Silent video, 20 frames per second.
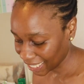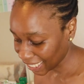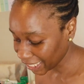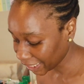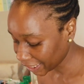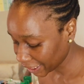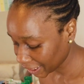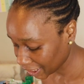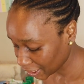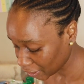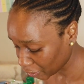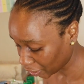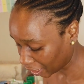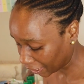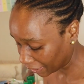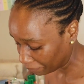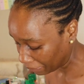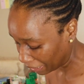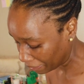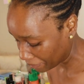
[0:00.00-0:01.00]
English is
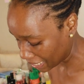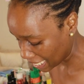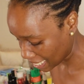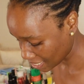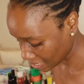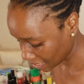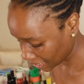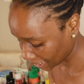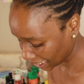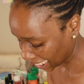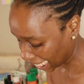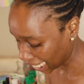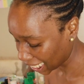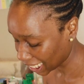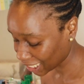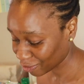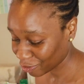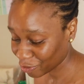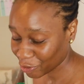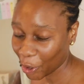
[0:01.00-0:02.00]
not my mother's
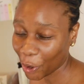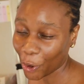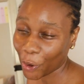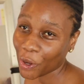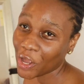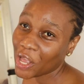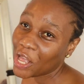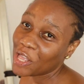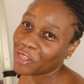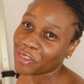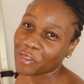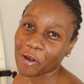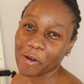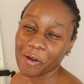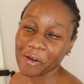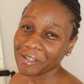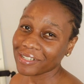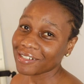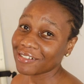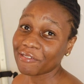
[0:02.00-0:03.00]
tongue, so
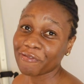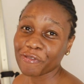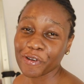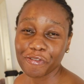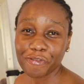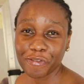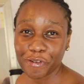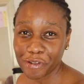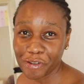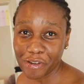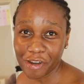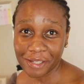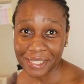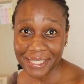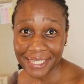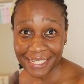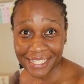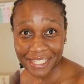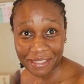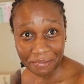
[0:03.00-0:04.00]
don't foot
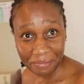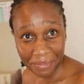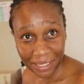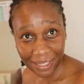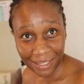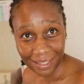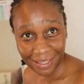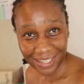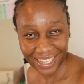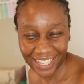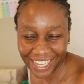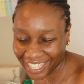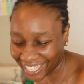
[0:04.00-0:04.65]
nonsense me.